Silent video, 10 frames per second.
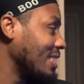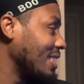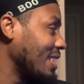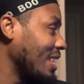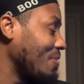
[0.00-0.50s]

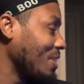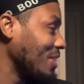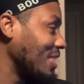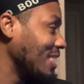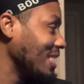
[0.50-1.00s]
it
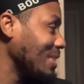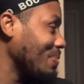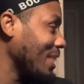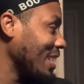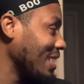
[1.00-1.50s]
feels good,
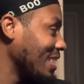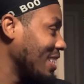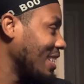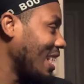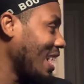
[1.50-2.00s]
man.
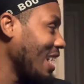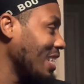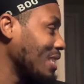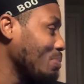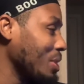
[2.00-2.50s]
I
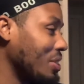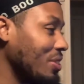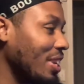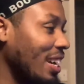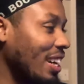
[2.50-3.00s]
actually miss you
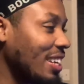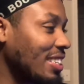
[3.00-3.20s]
guys.